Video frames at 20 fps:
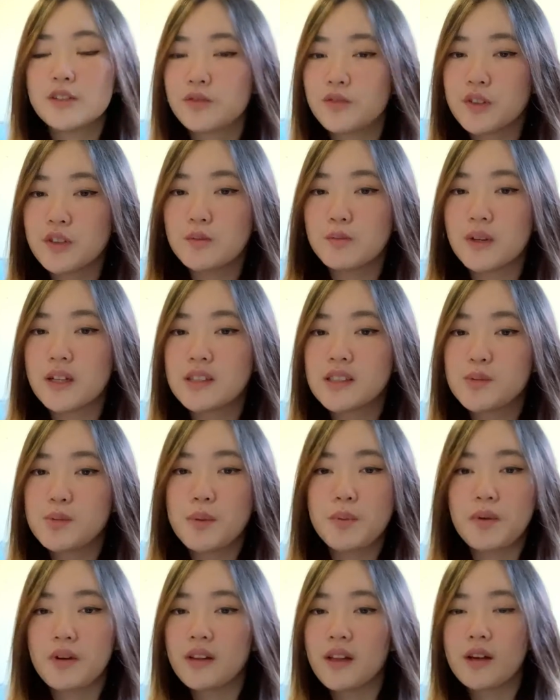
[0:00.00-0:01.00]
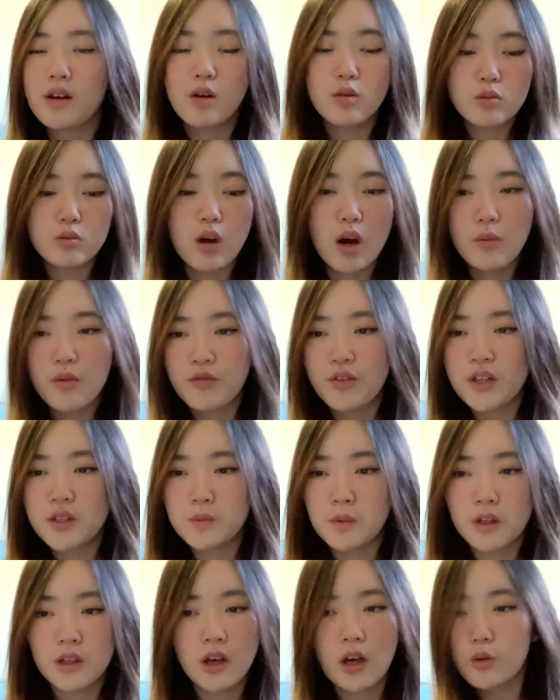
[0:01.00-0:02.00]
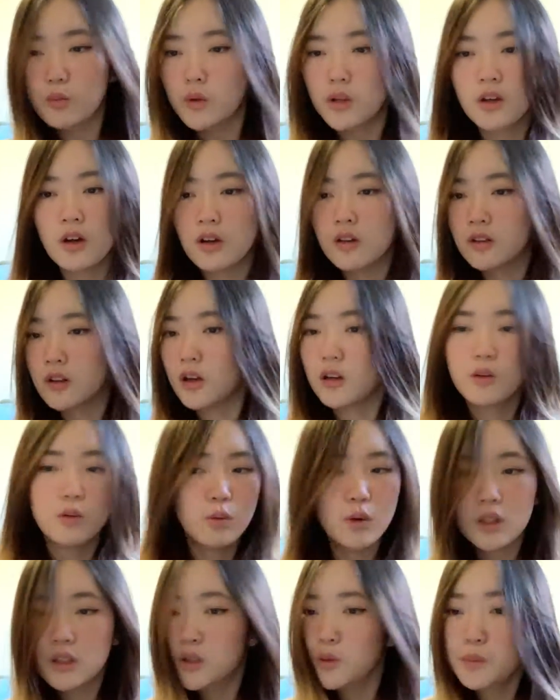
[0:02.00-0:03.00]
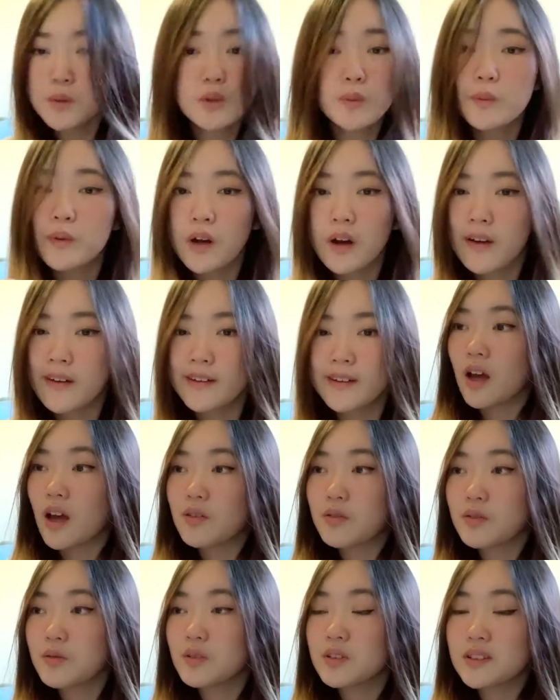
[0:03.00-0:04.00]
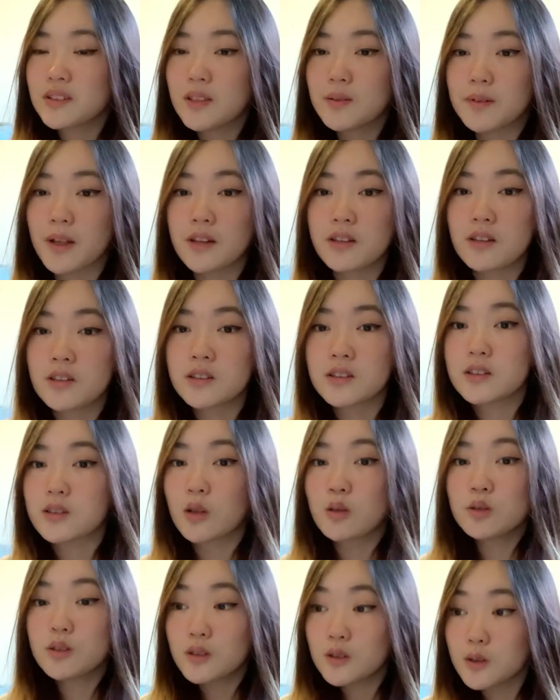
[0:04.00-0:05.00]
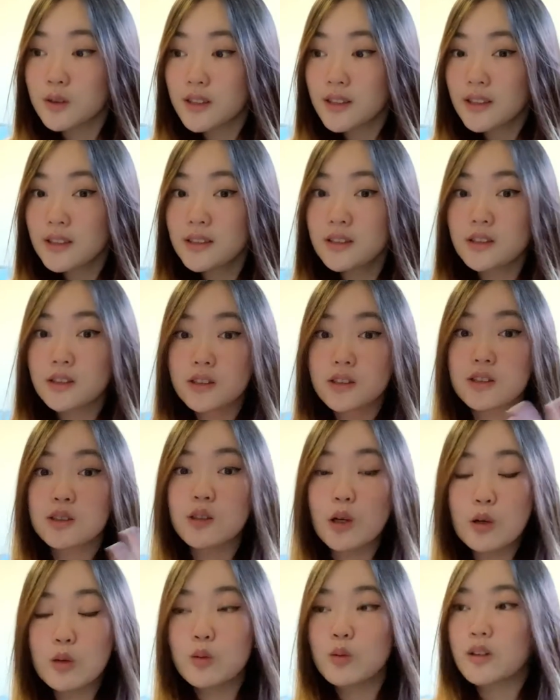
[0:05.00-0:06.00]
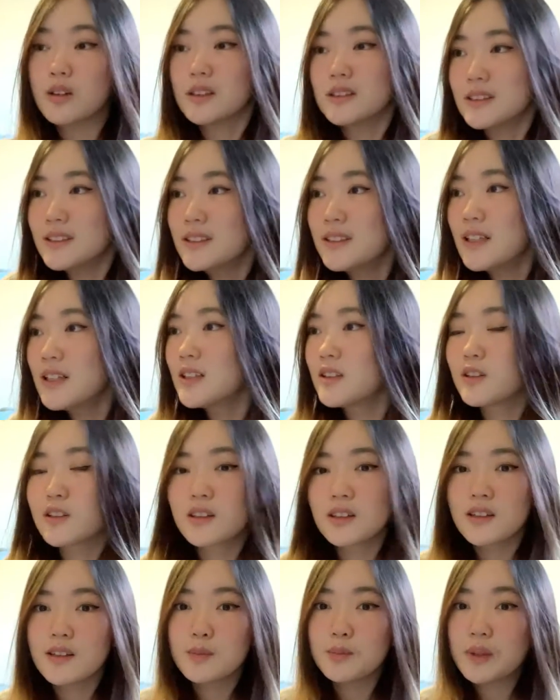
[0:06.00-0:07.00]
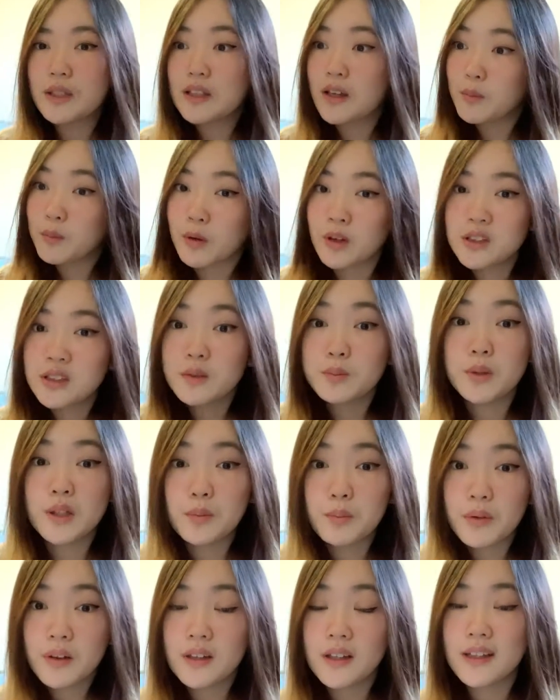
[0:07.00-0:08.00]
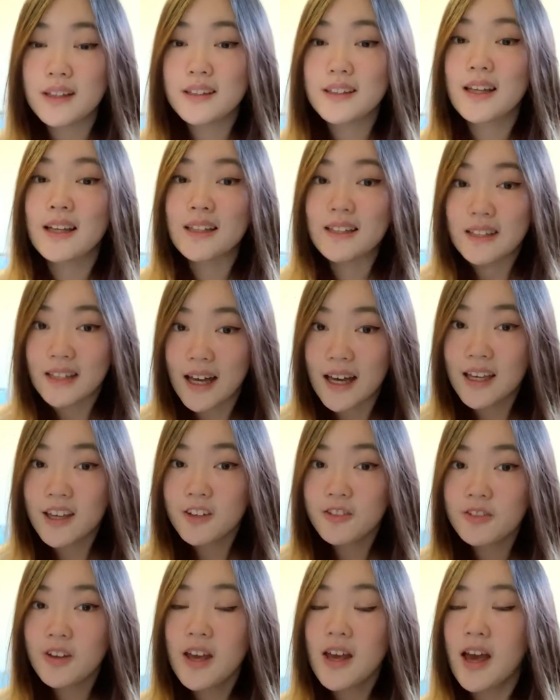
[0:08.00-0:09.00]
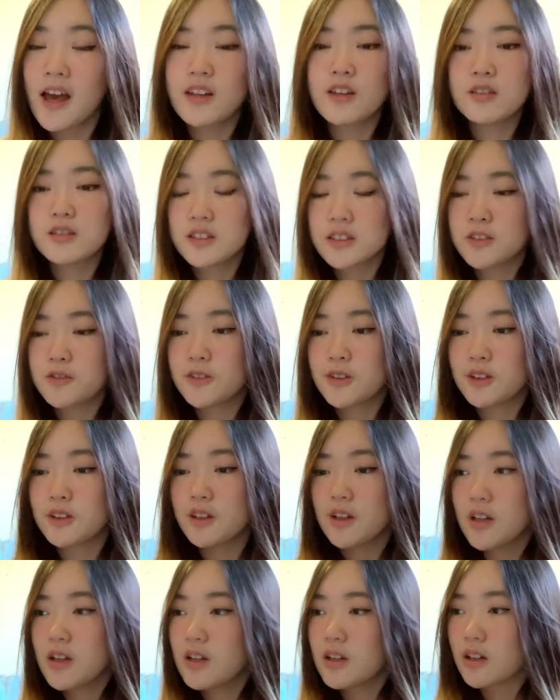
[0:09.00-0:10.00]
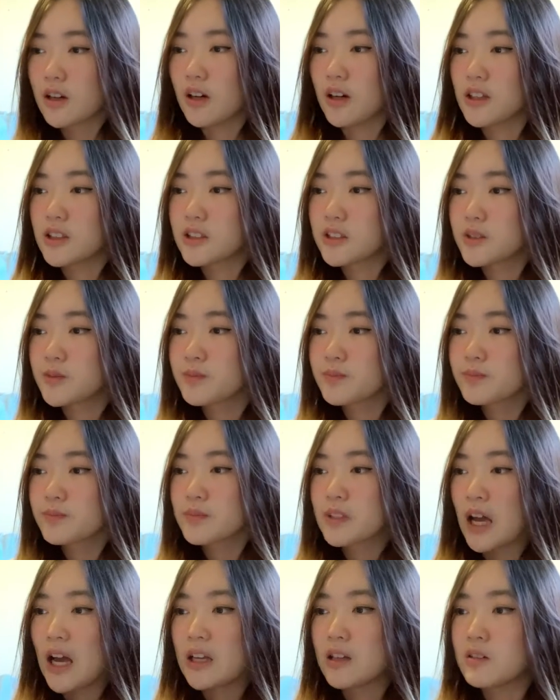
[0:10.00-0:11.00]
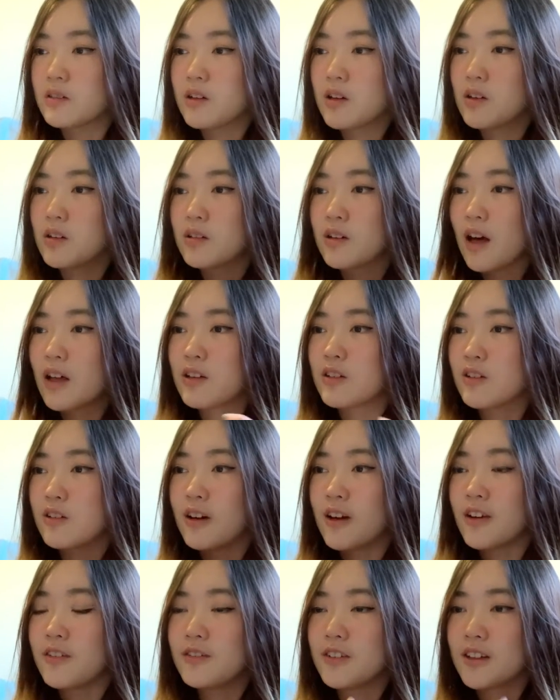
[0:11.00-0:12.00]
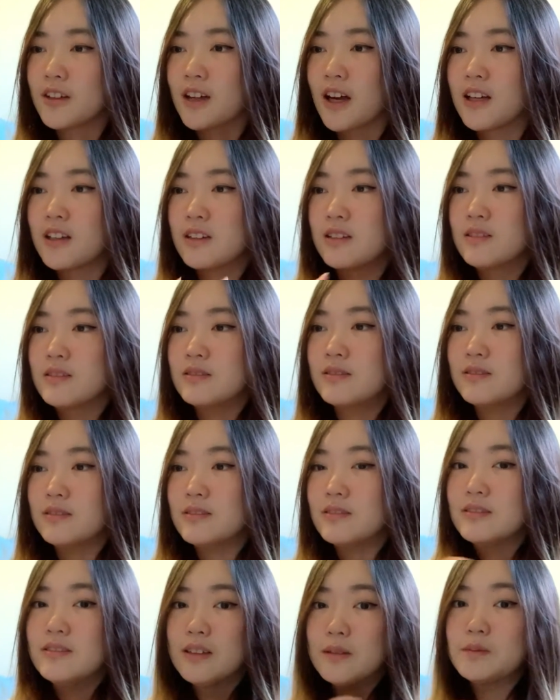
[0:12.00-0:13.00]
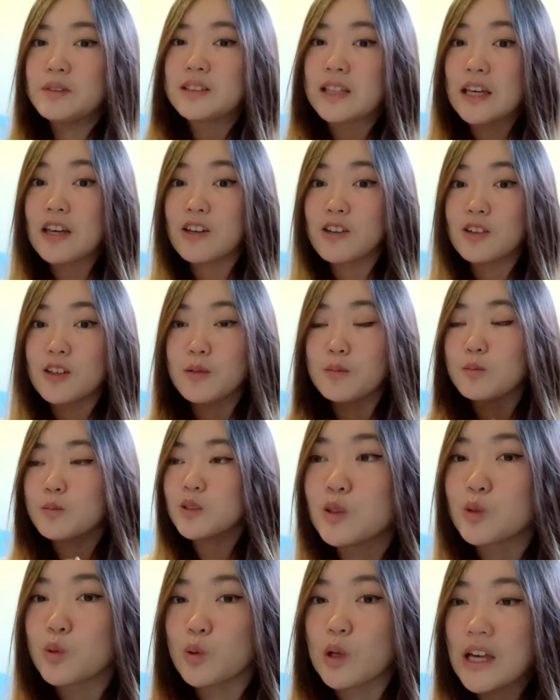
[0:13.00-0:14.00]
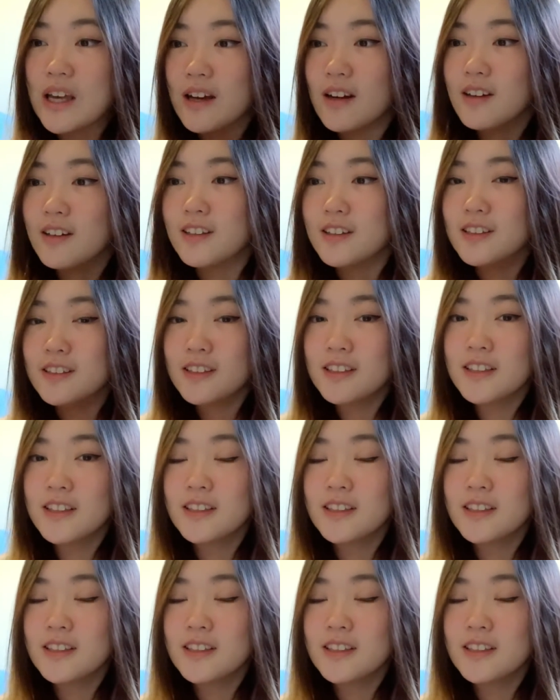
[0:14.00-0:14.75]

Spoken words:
few months, people are like, oh, I'm a freshman, gotta work hard, gotta work super, super hard. Everyone will seem that they're so studious, they're so good, they're gonna be important people in life, and you'll just feel, gosh, I don't know, I feel kind of, I'm scared.